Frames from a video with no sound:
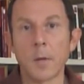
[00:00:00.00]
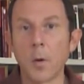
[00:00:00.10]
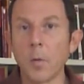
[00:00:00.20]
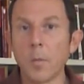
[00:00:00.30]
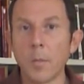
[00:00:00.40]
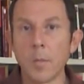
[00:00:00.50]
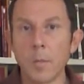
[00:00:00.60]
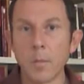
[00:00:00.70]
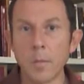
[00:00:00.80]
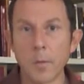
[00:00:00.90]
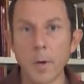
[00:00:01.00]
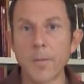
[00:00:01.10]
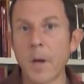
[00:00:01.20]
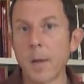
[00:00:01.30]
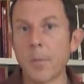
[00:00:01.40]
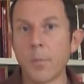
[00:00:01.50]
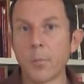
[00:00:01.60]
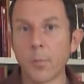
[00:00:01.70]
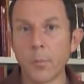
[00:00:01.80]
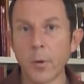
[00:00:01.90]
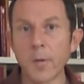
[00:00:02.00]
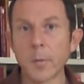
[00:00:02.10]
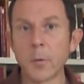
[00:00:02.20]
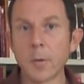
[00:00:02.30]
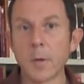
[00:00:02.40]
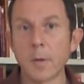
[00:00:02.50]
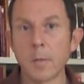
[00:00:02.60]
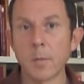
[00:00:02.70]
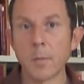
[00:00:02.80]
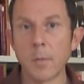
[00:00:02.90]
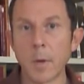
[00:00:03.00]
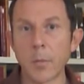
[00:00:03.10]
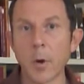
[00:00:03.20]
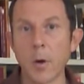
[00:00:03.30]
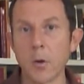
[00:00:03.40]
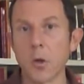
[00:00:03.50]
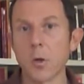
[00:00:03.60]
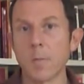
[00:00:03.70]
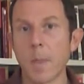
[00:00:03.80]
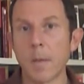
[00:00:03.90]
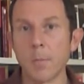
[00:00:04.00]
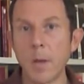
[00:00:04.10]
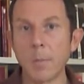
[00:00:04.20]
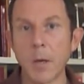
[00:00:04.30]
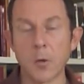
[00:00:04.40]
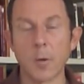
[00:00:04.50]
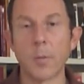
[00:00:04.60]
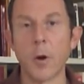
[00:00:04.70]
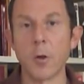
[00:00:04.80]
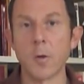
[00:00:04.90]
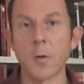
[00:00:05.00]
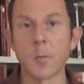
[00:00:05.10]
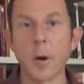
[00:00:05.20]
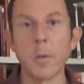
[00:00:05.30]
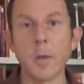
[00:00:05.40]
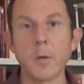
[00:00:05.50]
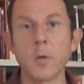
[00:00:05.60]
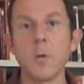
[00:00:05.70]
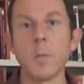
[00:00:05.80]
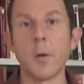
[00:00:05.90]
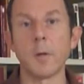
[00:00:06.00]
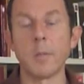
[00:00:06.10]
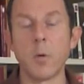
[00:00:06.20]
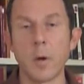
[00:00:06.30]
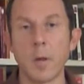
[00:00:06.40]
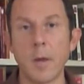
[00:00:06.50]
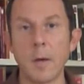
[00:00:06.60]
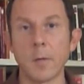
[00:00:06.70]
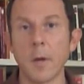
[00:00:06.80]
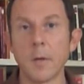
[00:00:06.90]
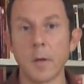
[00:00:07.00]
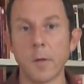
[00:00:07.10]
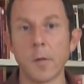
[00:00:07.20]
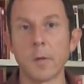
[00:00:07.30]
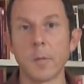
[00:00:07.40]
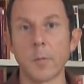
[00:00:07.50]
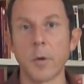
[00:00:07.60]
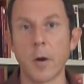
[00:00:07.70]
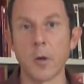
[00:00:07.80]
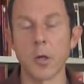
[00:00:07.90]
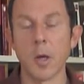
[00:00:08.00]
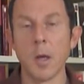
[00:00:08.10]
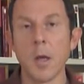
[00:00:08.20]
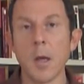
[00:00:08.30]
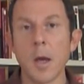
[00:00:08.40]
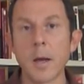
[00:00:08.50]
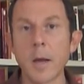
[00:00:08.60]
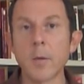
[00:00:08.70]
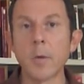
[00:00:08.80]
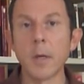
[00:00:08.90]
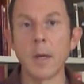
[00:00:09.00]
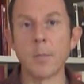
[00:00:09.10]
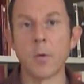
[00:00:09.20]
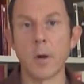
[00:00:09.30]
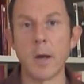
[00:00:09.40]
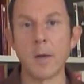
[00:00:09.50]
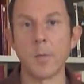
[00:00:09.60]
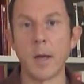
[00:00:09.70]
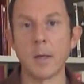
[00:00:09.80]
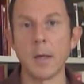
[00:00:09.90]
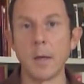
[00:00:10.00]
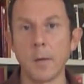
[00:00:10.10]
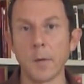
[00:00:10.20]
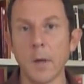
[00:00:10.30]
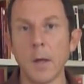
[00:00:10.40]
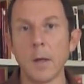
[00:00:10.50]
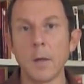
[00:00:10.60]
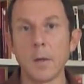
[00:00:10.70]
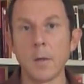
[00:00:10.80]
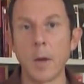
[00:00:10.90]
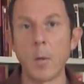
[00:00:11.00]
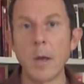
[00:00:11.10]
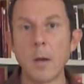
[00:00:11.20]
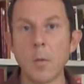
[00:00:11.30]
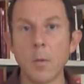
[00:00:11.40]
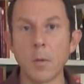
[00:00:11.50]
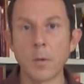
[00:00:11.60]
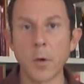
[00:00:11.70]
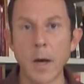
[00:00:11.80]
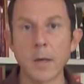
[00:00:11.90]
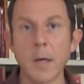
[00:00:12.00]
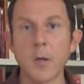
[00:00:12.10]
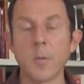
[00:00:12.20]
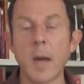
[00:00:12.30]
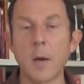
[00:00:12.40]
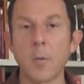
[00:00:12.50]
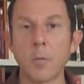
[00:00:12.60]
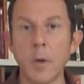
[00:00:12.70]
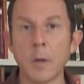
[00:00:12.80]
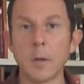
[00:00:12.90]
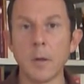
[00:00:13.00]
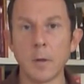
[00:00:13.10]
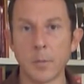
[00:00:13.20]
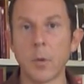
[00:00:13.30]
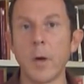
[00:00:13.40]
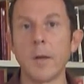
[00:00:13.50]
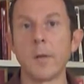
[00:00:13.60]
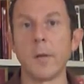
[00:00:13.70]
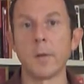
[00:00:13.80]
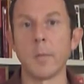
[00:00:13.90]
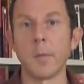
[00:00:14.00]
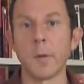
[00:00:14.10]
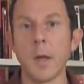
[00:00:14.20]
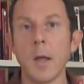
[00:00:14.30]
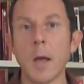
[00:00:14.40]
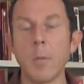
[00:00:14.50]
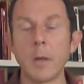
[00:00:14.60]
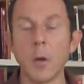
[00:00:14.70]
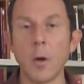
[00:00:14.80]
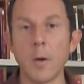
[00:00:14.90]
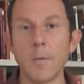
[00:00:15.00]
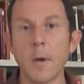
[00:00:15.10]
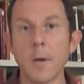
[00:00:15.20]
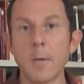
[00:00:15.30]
on. So far, principled approach, big picture approach, those are probably the two most important things to the systems approach. Another really important aspect is that we try to teach about real deployed systems, and we learn